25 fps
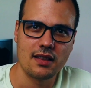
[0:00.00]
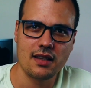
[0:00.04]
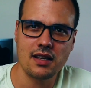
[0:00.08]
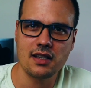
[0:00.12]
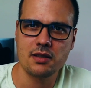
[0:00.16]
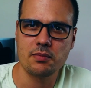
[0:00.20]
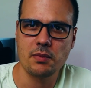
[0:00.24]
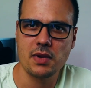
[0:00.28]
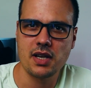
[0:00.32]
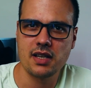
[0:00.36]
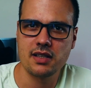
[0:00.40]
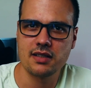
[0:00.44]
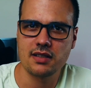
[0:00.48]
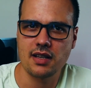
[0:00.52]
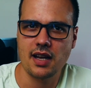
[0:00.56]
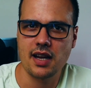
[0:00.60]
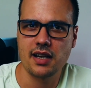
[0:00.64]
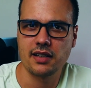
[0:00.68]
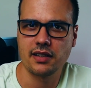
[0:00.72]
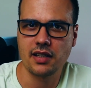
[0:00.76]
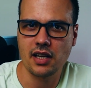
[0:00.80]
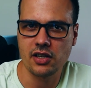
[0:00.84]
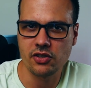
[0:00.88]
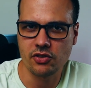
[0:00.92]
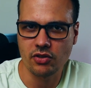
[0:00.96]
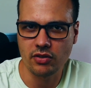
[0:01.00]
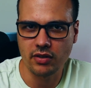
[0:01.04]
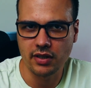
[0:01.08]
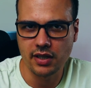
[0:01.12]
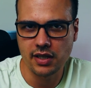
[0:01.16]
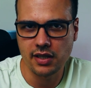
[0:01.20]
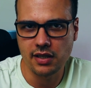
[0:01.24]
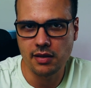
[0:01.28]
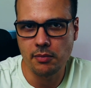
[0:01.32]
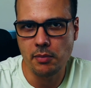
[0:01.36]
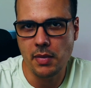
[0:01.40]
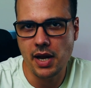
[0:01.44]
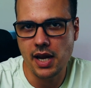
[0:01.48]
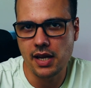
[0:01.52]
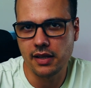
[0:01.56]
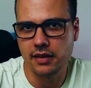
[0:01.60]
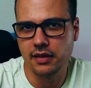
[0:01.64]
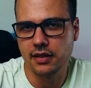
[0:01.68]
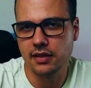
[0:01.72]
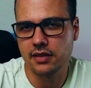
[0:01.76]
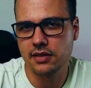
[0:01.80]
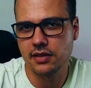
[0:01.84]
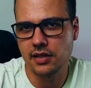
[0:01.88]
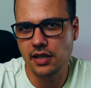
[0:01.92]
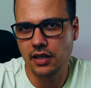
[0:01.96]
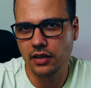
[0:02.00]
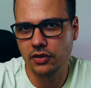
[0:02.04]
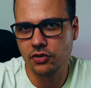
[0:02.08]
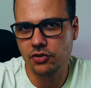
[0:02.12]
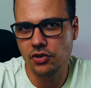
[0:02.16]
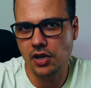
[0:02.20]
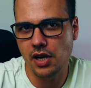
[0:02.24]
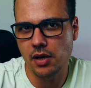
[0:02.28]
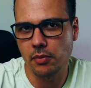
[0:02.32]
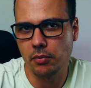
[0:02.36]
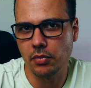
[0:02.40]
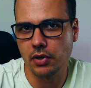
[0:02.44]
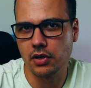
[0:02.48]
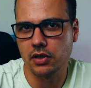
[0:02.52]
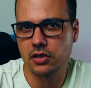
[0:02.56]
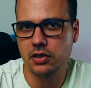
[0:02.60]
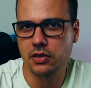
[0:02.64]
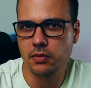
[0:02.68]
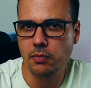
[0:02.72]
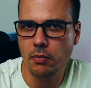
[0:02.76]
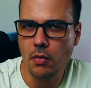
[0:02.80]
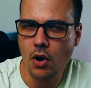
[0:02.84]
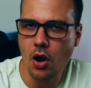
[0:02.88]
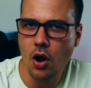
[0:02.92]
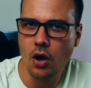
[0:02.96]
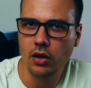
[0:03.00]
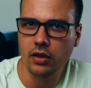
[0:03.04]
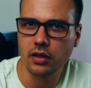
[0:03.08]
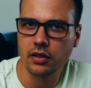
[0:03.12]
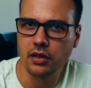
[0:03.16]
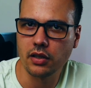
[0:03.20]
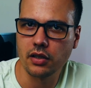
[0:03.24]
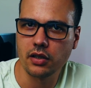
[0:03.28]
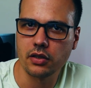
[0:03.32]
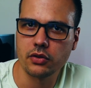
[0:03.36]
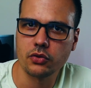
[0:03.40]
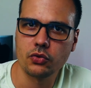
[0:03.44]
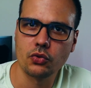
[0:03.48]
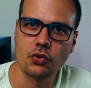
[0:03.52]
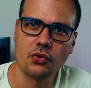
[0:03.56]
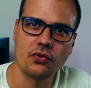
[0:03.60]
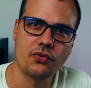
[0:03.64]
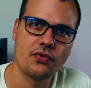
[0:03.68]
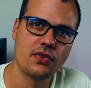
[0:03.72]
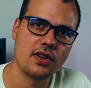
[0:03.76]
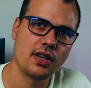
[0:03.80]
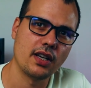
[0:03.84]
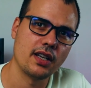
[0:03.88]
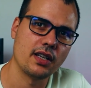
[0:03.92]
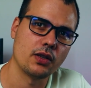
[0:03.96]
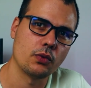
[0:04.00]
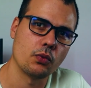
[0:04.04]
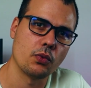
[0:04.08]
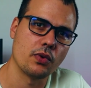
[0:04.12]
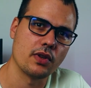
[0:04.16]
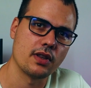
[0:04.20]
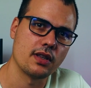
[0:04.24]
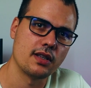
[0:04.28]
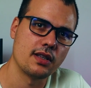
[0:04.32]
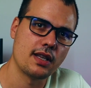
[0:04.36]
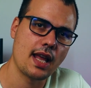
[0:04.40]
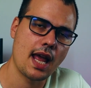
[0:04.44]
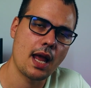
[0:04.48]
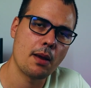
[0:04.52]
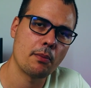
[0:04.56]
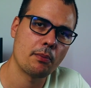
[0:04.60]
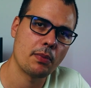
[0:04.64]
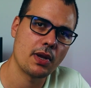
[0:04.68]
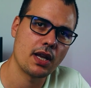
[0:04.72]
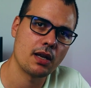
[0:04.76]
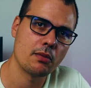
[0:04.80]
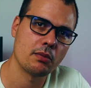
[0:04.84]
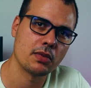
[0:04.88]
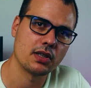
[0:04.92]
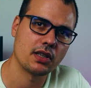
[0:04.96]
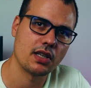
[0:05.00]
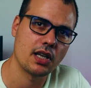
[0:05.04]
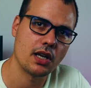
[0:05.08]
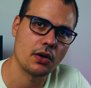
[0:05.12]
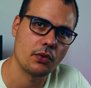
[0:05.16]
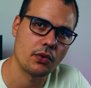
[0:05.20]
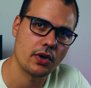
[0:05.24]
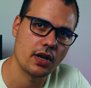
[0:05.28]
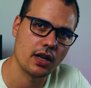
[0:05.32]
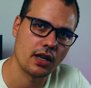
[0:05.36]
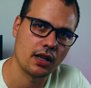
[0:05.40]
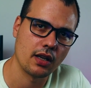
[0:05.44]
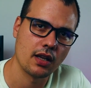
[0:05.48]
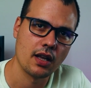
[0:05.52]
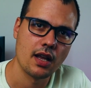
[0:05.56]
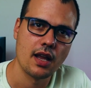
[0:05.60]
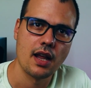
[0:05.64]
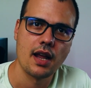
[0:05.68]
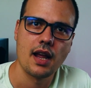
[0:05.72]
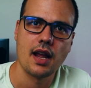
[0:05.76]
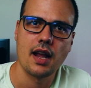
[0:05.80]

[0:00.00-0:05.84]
This means I intentionally made the sealed chamber smaller to fill it with damping material